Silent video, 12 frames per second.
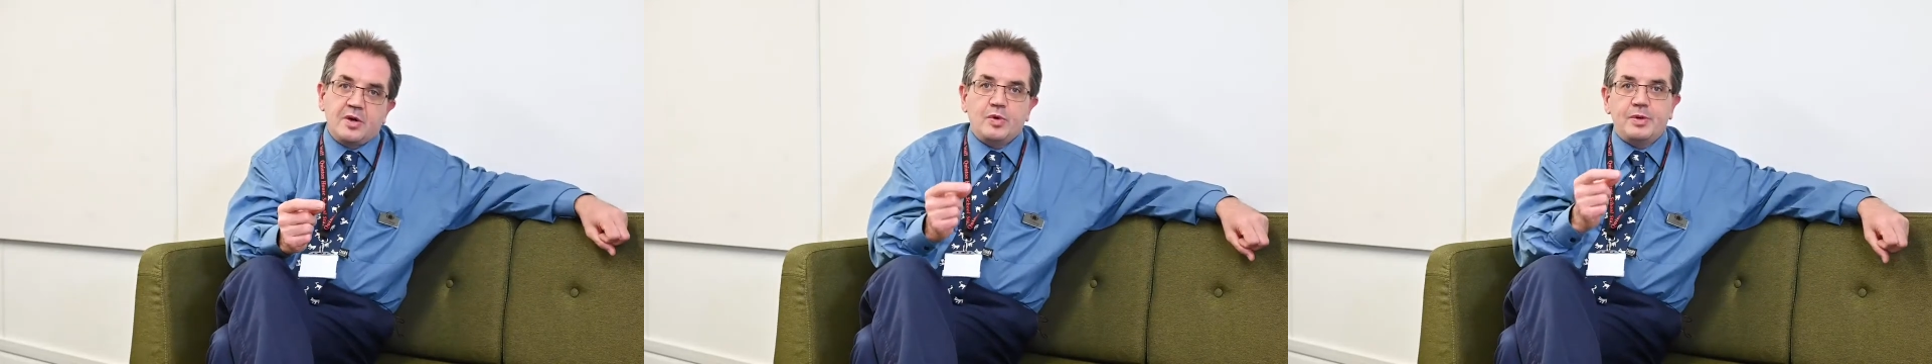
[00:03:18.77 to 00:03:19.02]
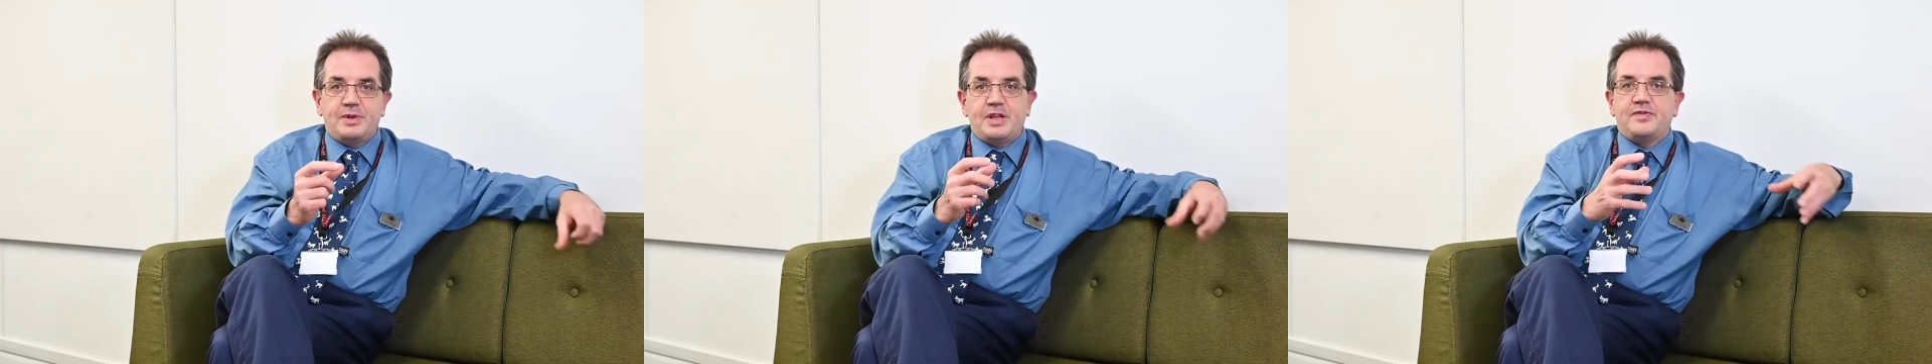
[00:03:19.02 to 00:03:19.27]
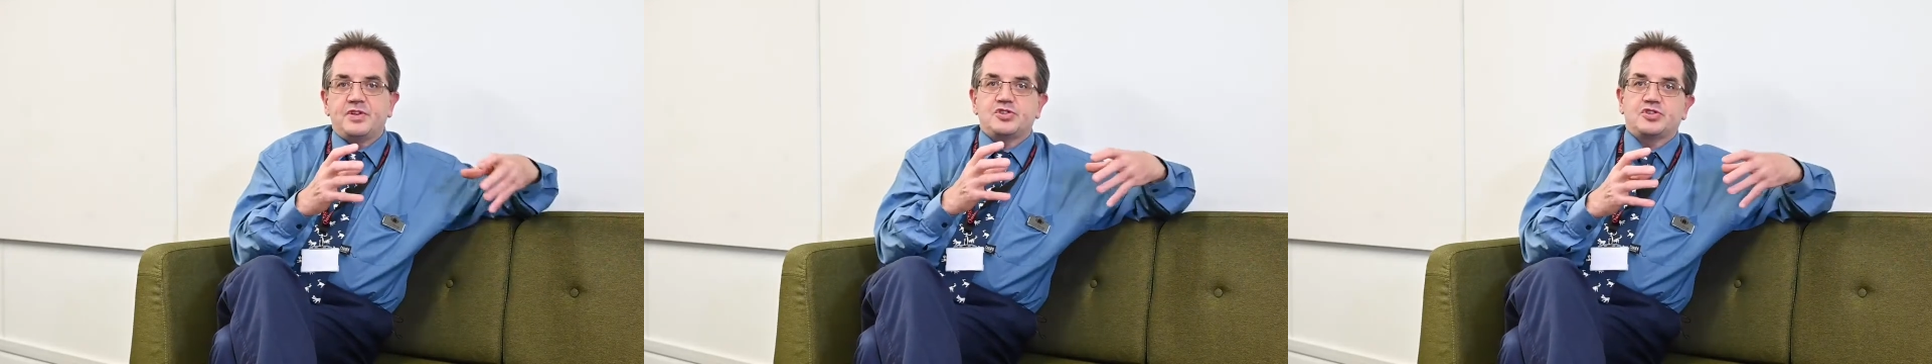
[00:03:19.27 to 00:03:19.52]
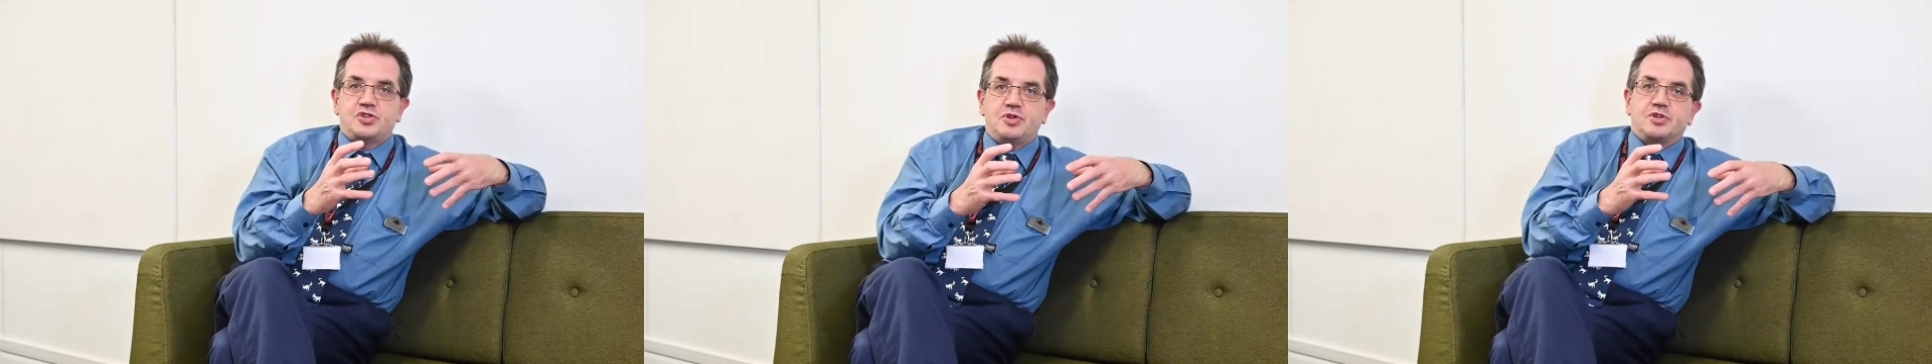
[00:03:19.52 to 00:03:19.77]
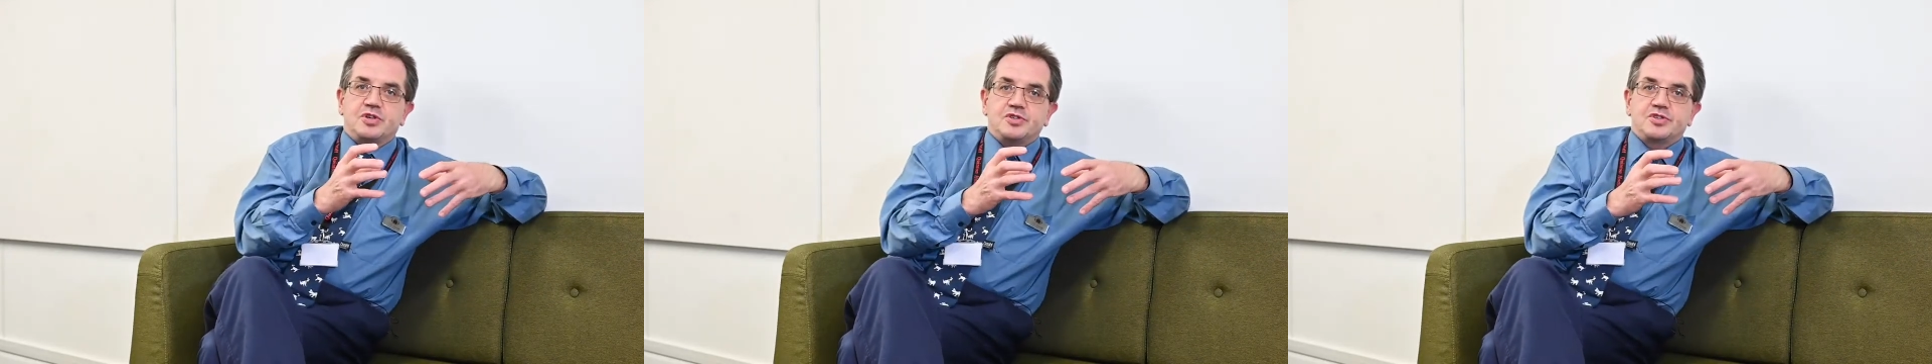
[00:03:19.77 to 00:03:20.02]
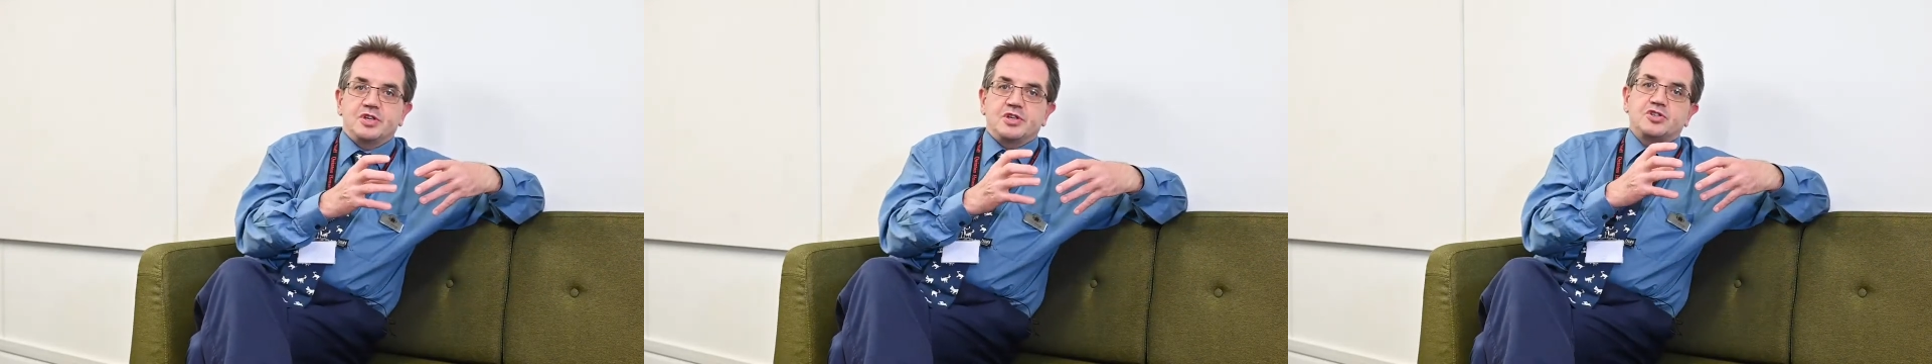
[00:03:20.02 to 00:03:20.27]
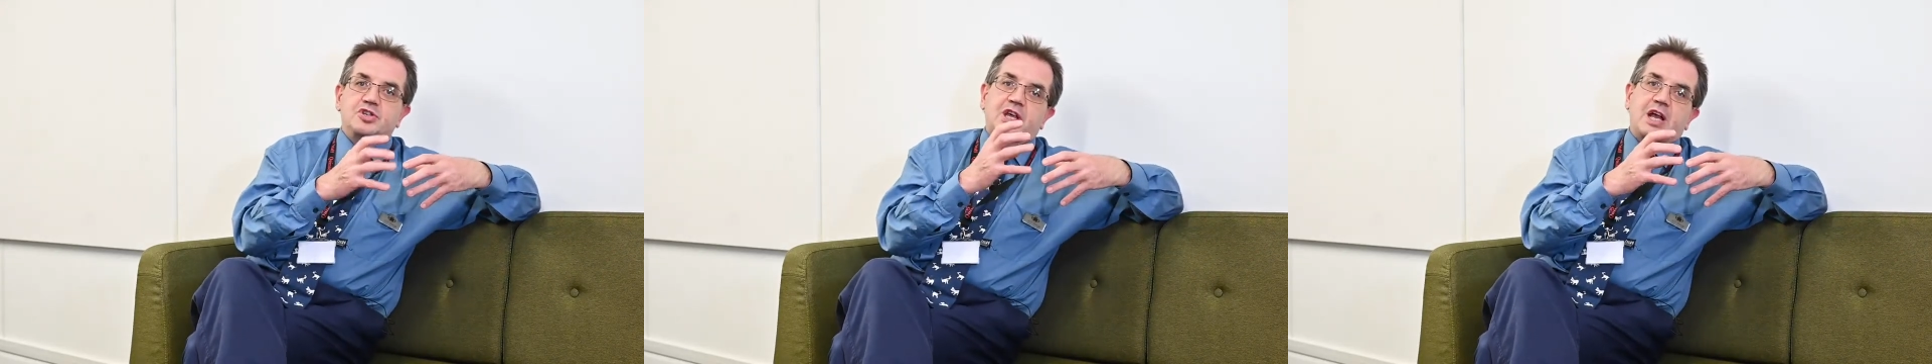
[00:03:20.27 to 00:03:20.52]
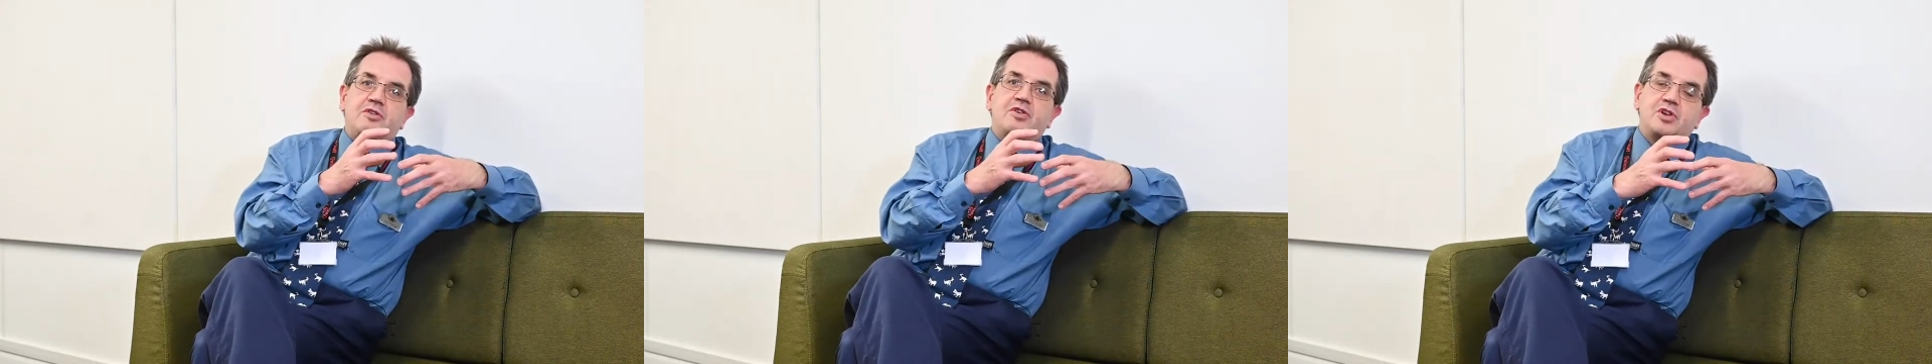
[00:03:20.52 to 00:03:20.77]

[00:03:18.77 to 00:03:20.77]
We believe that students should carry